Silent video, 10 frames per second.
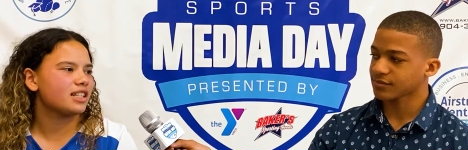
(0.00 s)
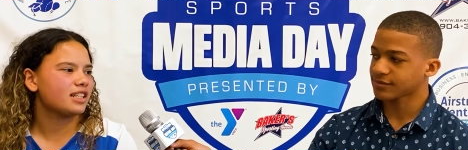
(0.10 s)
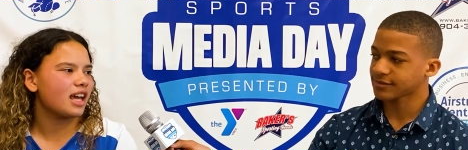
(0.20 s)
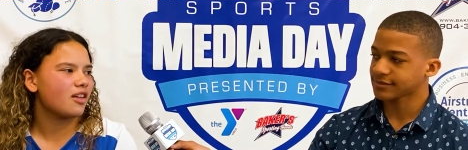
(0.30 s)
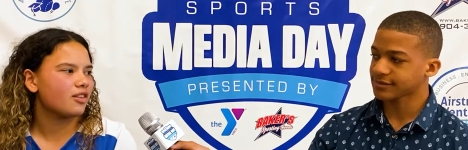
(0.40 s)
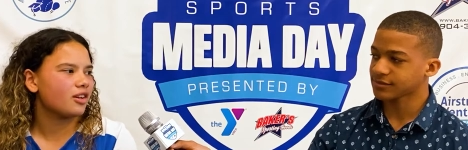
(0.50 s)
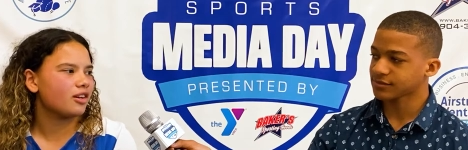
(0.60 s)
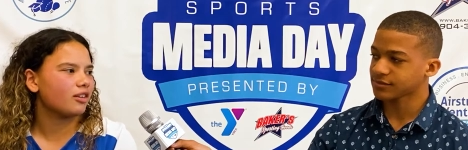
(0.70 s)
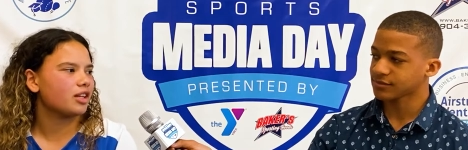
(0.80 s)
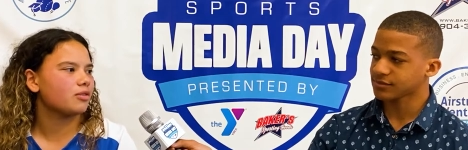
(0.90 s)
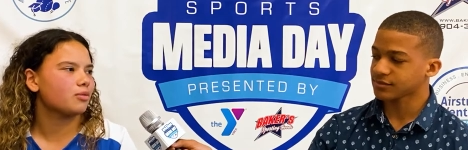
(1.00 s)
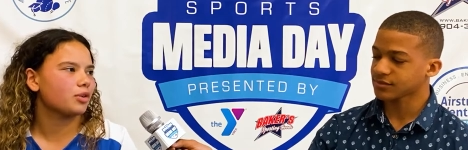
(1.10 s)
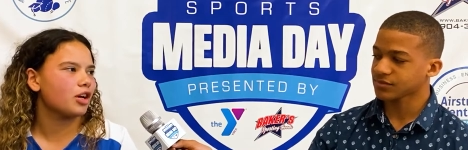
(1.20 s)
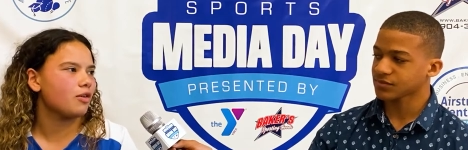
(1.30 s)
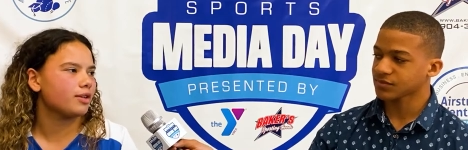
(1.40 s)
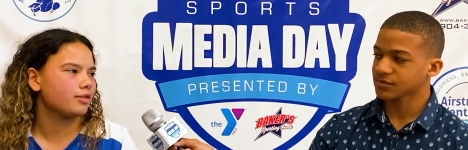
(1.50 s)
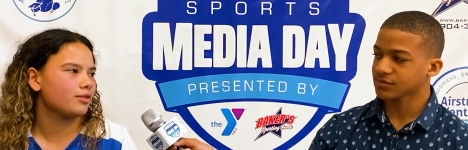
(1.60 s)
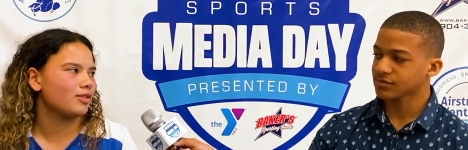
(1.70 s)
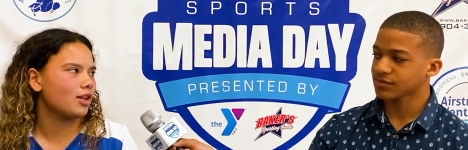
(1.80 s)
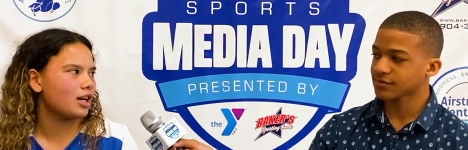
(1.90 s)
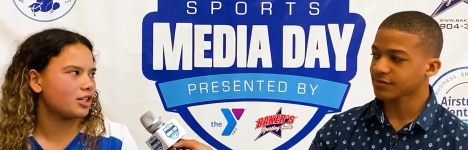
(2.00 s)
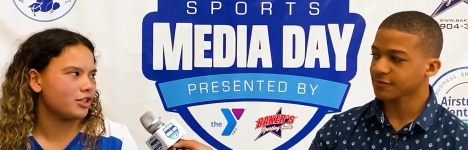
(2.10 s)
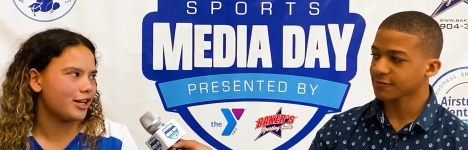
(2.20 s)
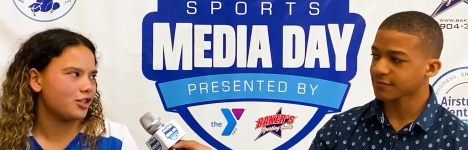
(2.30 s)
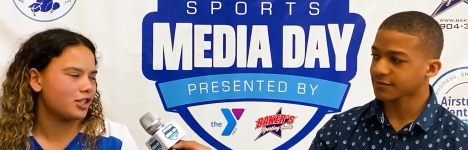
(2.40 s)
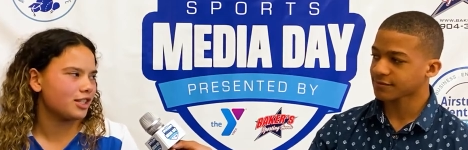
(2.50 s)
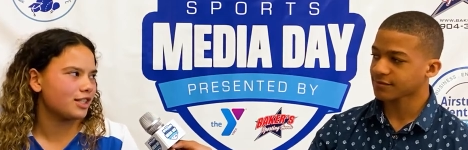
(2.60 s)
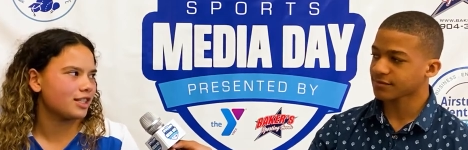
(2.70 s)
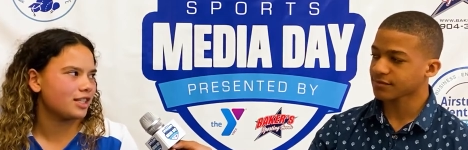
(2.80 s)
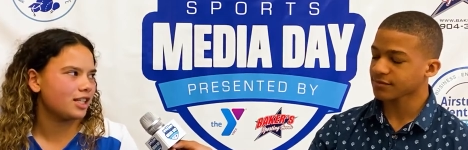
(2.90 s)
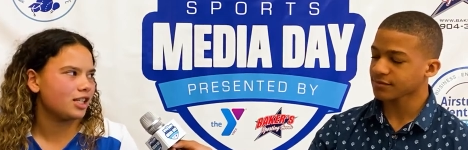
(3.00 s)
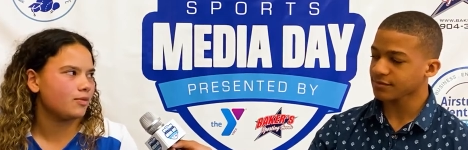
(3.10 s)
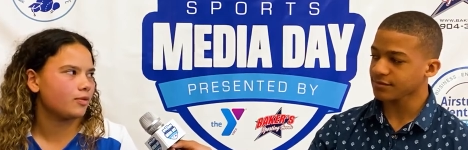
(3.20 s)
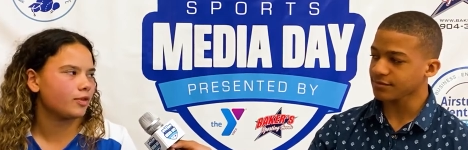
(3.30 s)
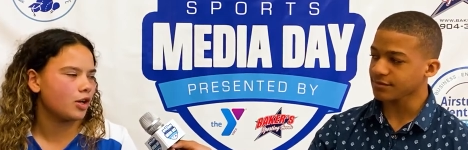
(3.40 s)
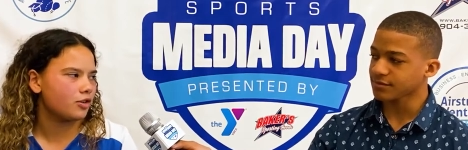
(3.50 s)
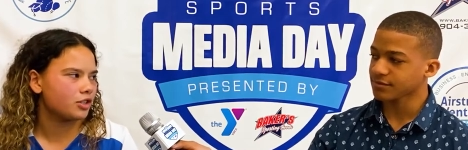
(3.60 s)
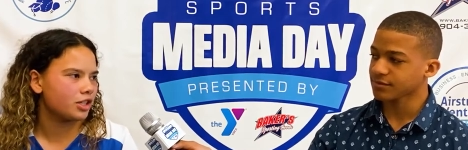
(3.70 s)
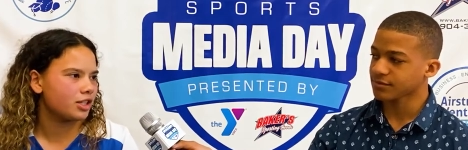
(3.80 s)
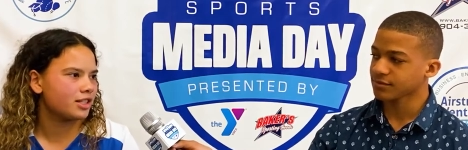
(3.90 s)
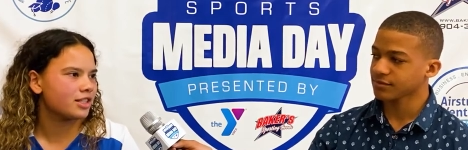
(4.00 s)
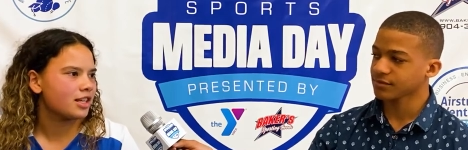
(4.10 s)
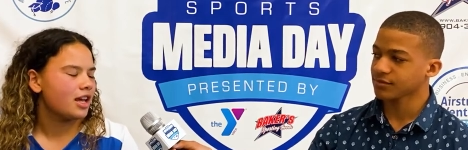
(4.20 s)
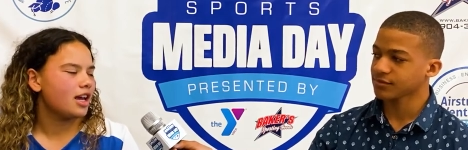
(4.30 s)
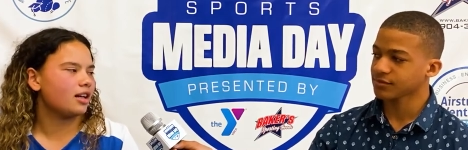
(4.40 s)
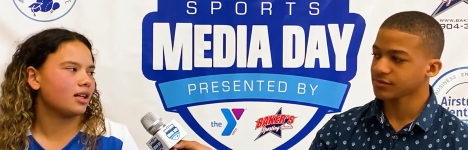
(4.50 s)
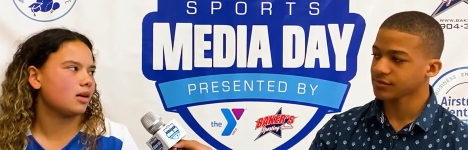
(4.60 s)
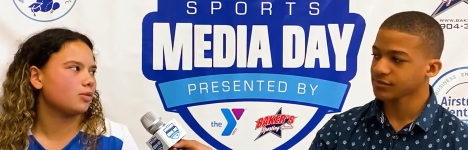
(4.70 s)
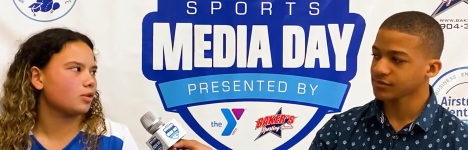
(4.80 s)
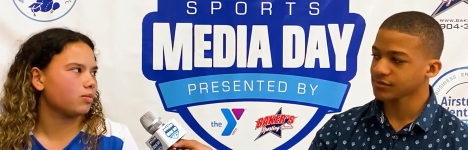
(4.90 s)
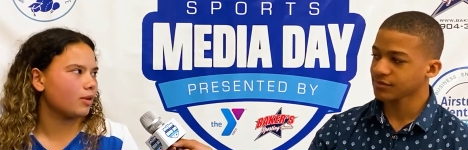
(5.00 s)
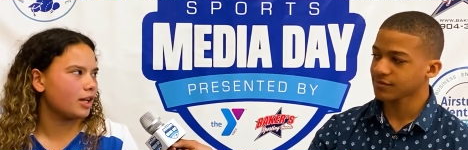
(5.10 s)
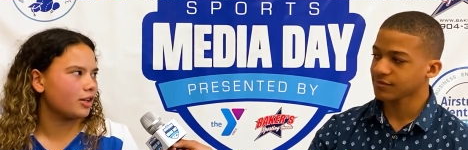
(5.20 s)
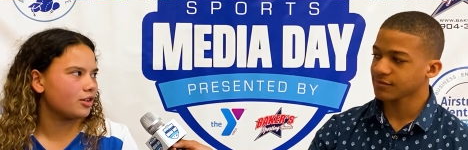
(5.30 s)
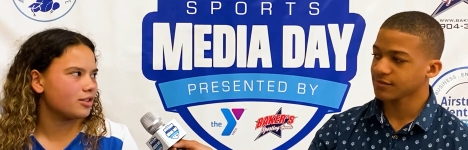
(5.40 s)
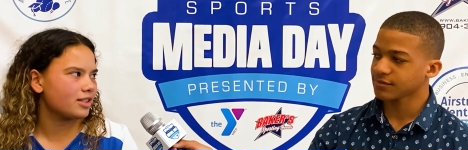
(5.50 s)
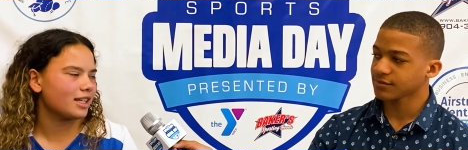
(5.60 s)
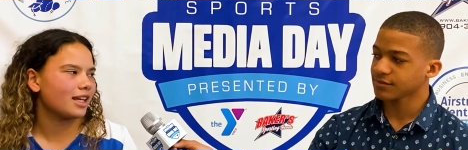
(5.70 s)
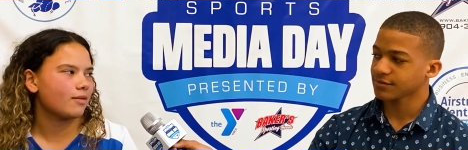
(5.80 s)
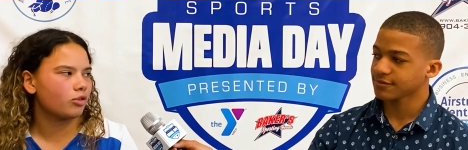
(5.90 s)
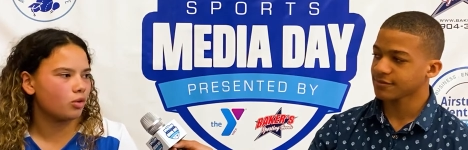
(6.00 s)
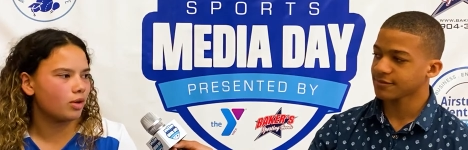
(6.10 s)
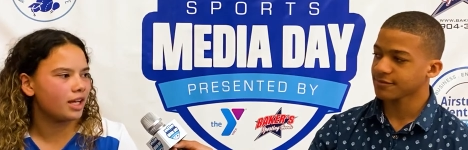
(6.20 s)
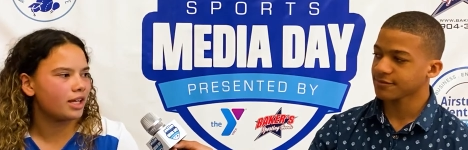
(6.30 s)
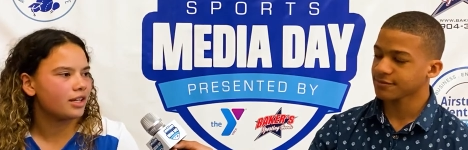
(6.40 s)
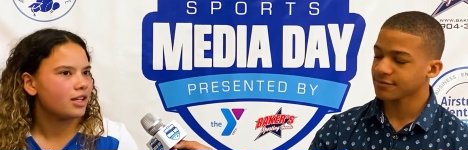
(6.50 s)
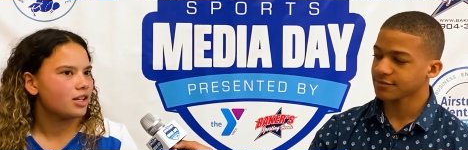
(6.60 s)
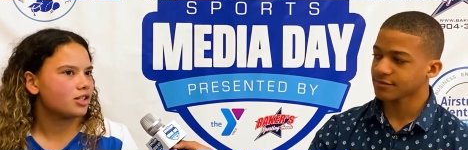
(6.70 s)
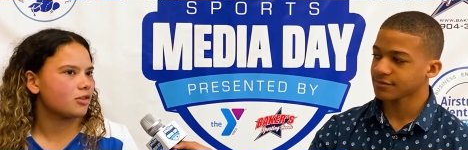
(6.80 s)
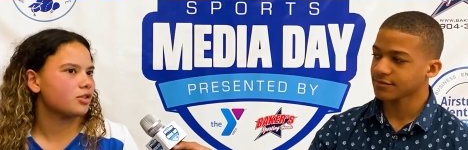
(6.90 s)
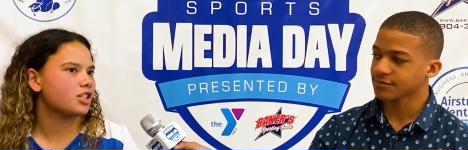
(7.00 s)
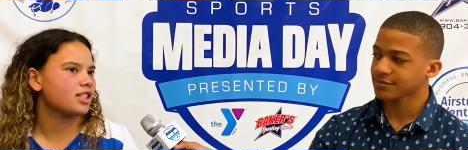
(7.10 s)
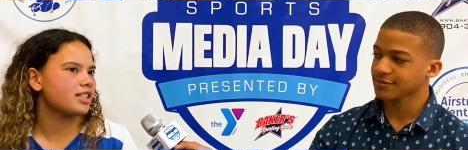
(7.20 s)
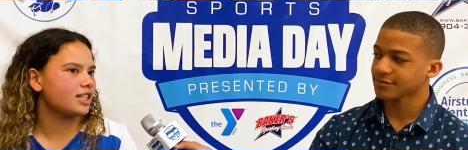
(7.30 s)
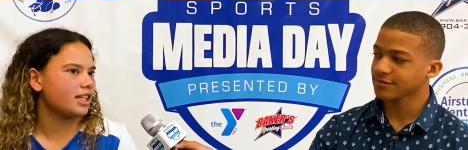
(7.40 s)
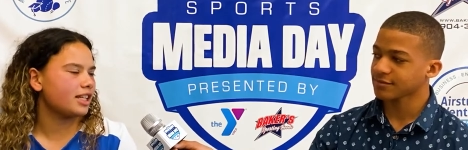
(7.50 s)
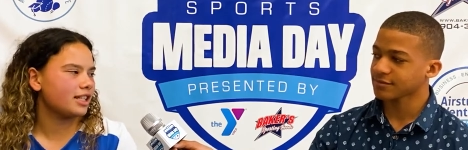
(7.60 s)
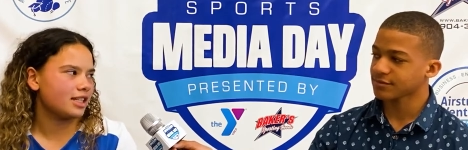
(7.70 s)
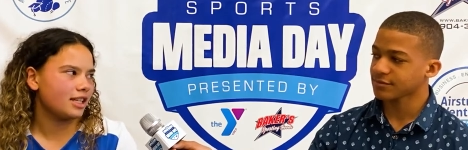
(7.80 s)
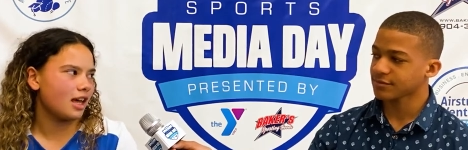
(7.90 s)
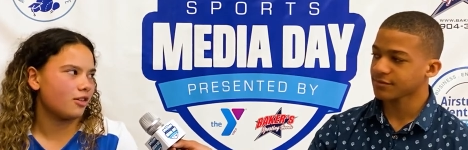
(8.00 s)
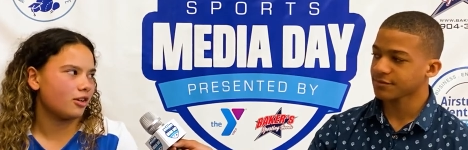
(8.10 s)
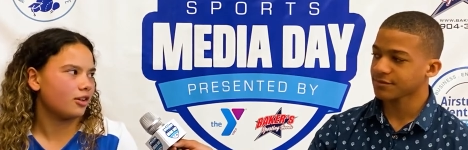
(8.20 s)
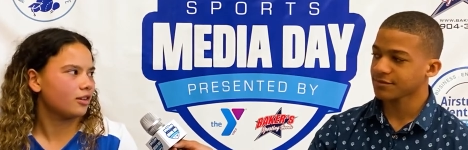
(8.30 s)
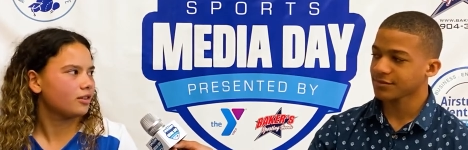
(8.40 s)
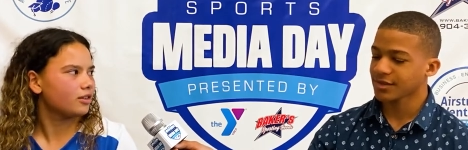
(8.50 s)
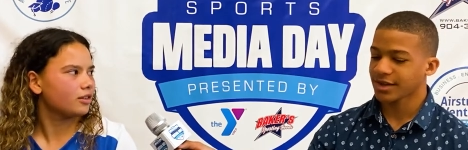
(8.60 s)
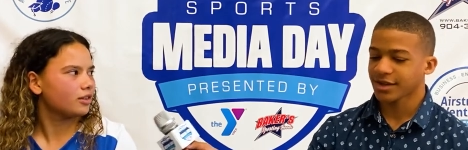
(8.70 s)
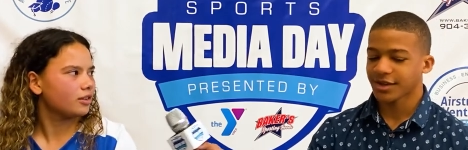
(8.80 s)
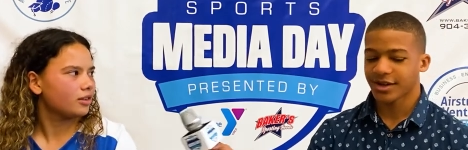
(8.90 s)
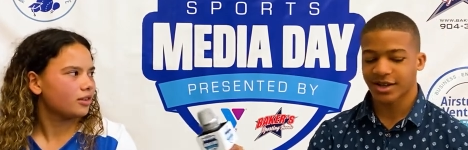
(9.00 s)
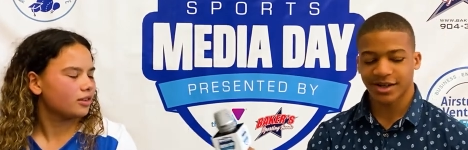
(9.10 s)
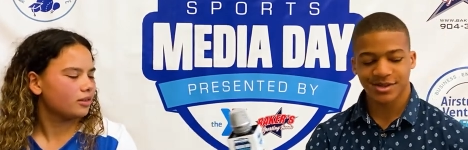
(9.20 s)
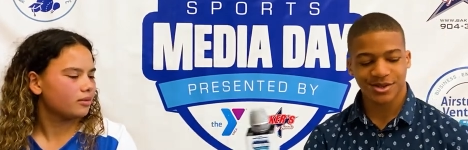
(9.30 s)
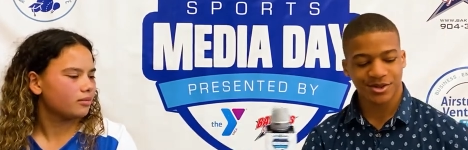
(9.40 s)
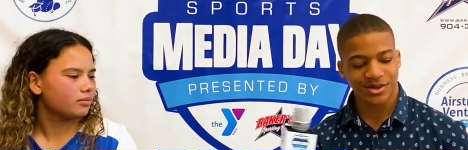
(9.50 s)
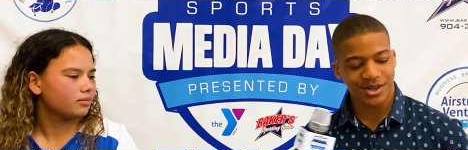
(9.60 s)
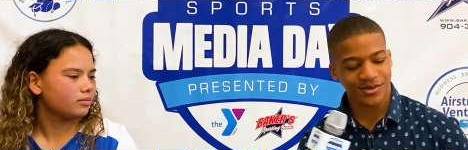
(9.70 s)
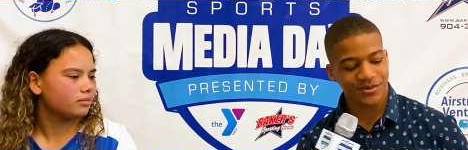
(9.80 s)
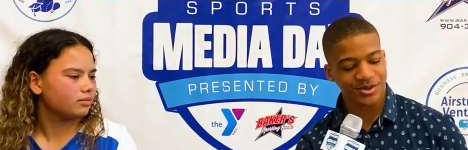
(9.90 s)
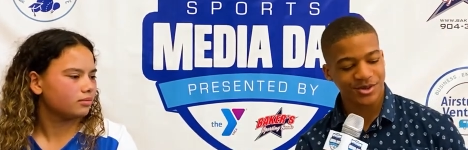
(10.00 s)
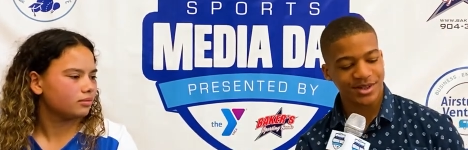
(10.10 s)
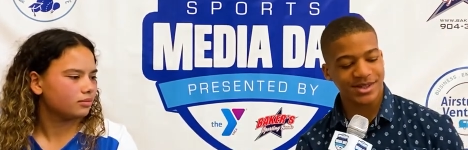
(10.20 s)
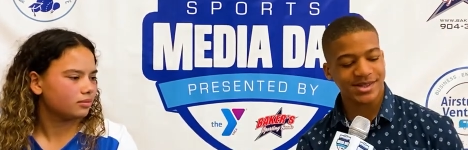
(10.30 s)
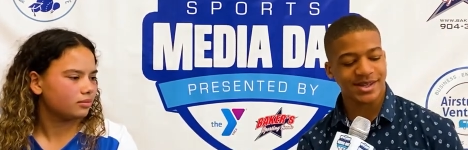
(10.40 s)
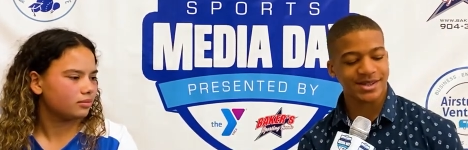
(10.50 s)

Speaker 1: together. Like we're going through a lot of changes as a team of coaches, and a couple of players like have quit. So we're just sticking together.
Speaker 2: Thank you for joining us at